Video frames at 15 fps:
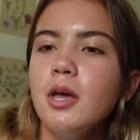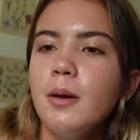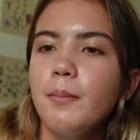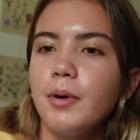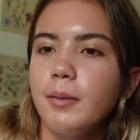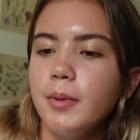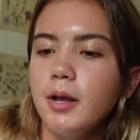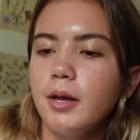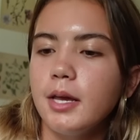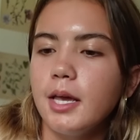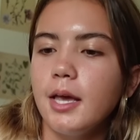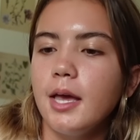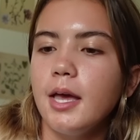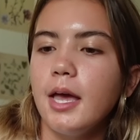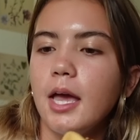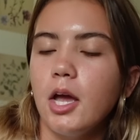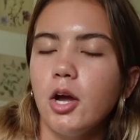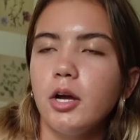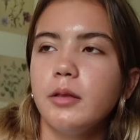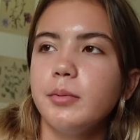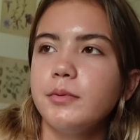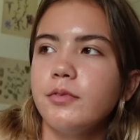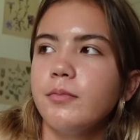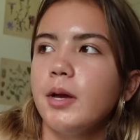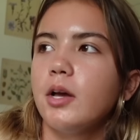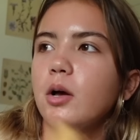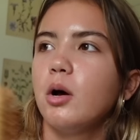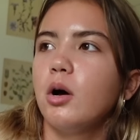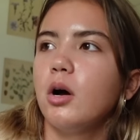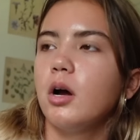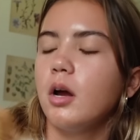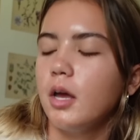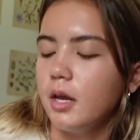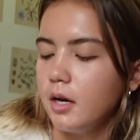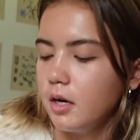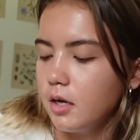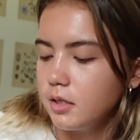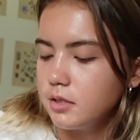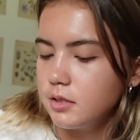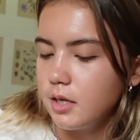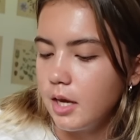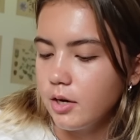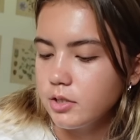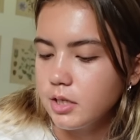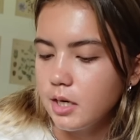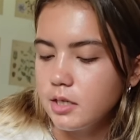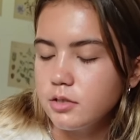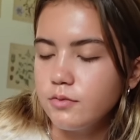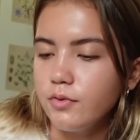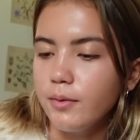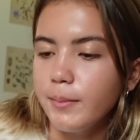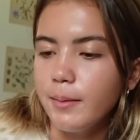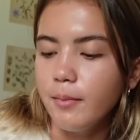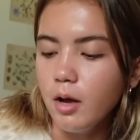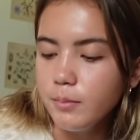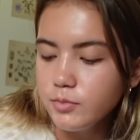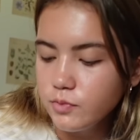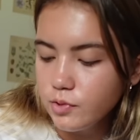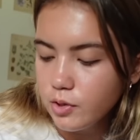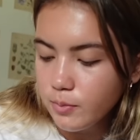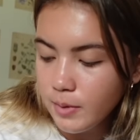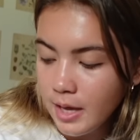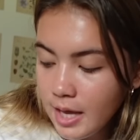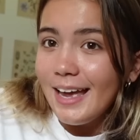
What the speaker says: But I'm gonna get hair clips for my car and hair ties from my mom's room.